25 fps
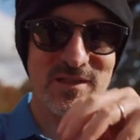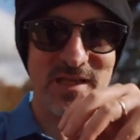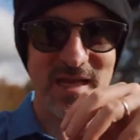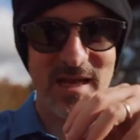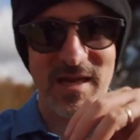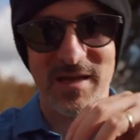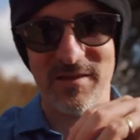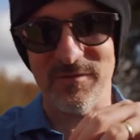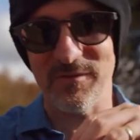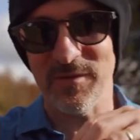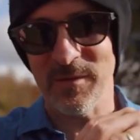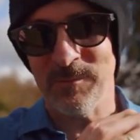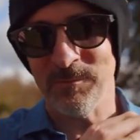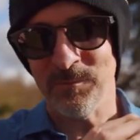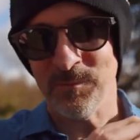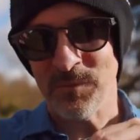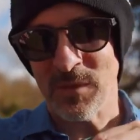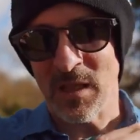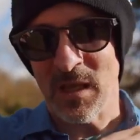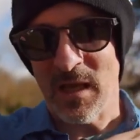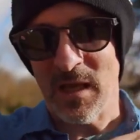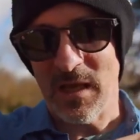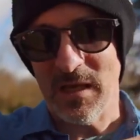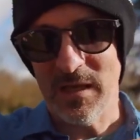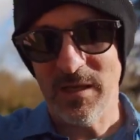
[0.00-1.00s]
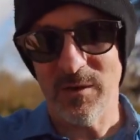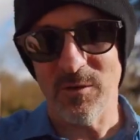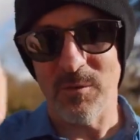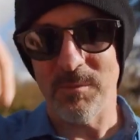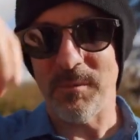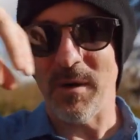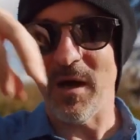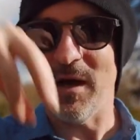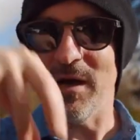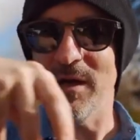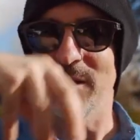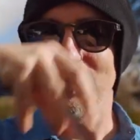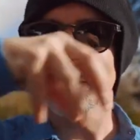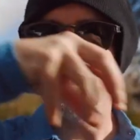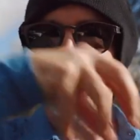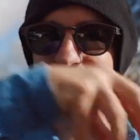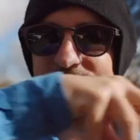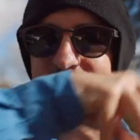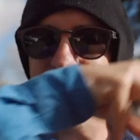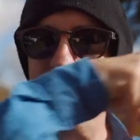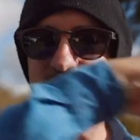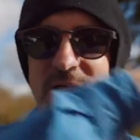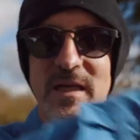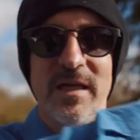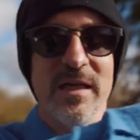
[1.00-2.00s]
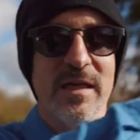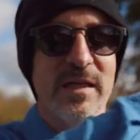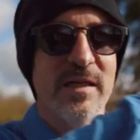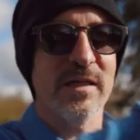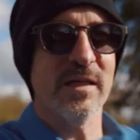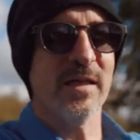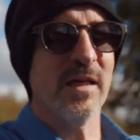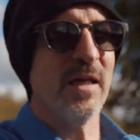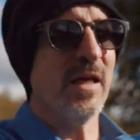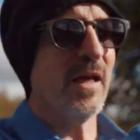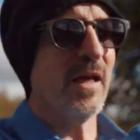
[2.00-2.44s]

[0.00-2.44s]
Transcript: to have little piles of seed."